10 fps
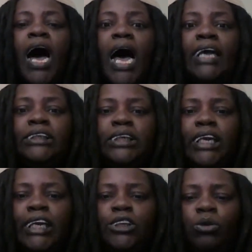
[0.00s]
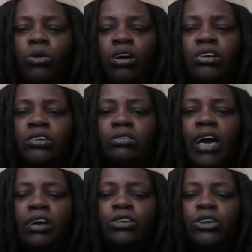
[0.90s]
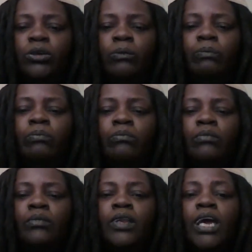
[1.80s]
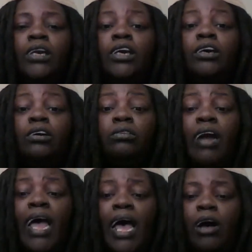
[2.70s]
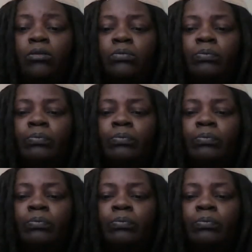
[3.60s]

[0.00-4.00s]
isolate the world around you. Look around.